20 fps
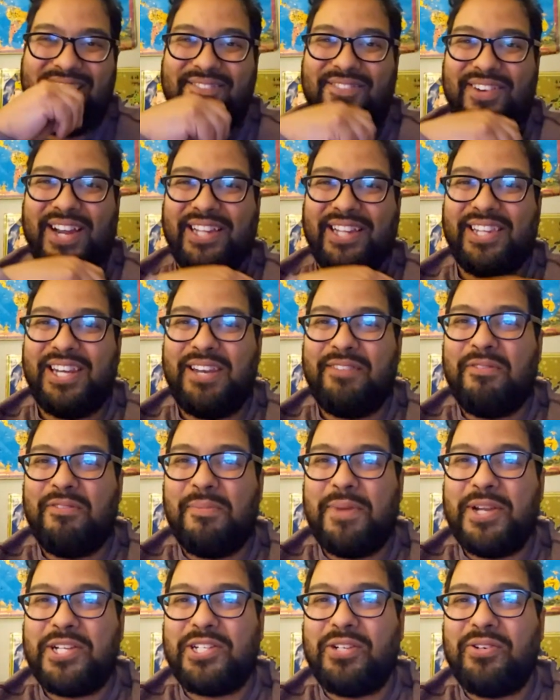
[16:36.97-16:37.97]
forgot the name of
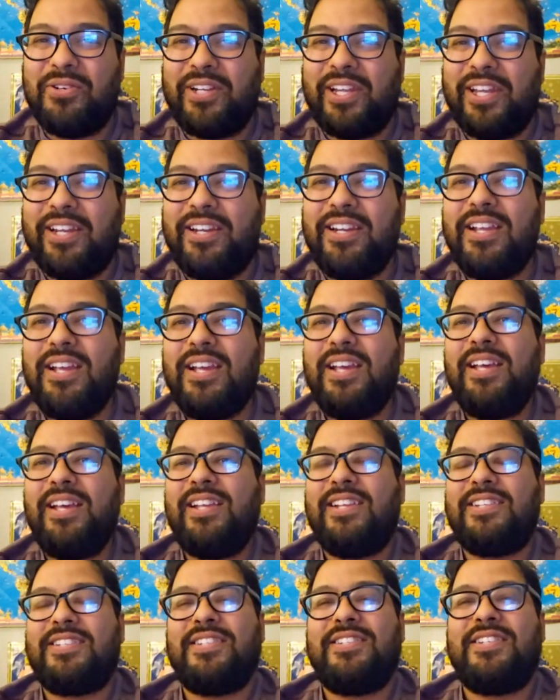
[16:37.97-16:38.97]
my show again.
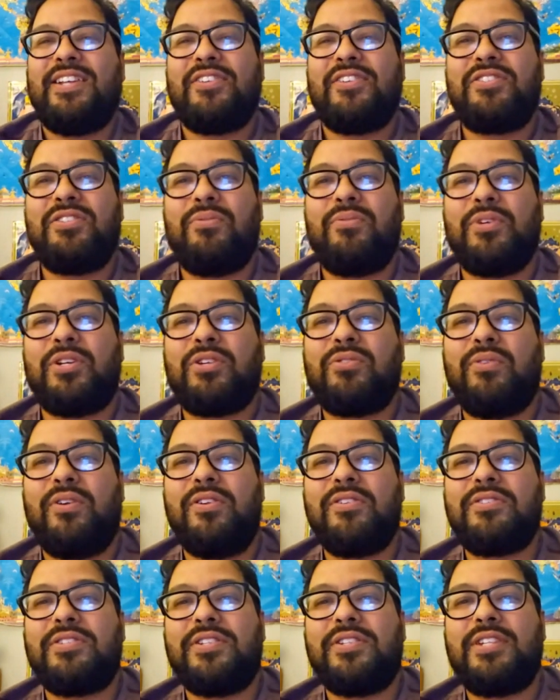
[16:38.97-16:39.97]
This is Nelson with
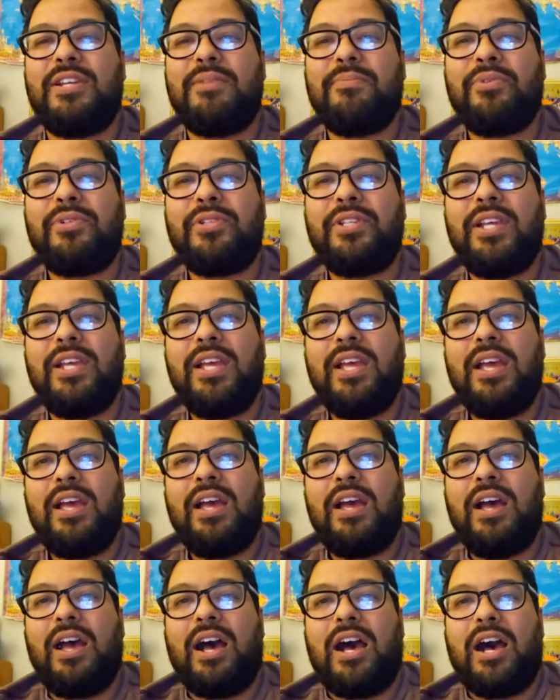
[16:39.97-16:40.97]
Aquarist Assembled.
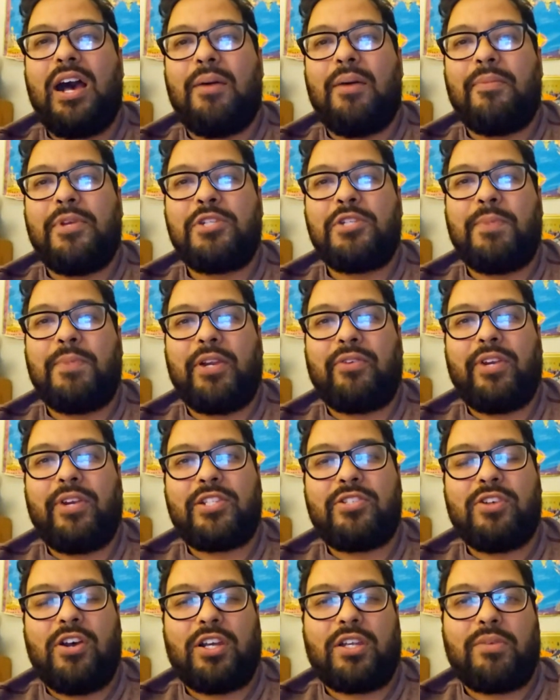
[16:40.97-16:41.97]
It's been
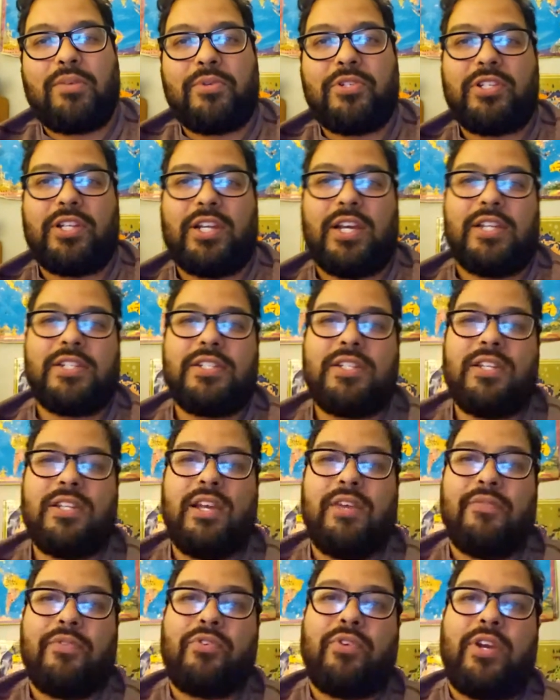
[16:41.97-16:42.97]
great talking with you guys.
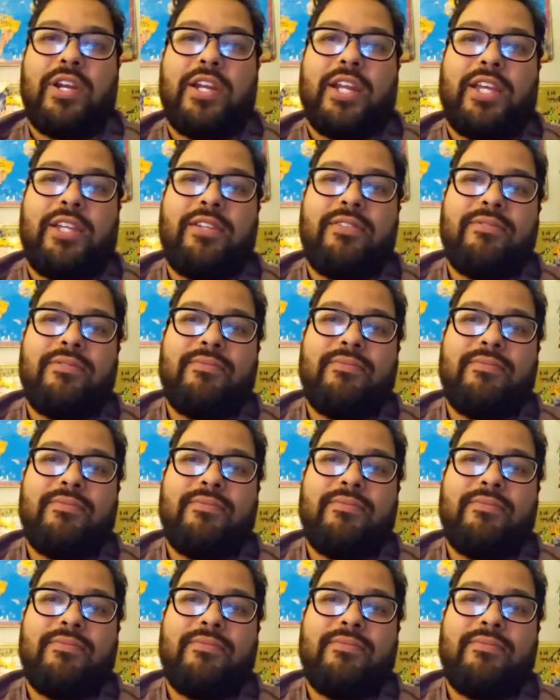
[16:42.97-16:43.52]
Have a great night.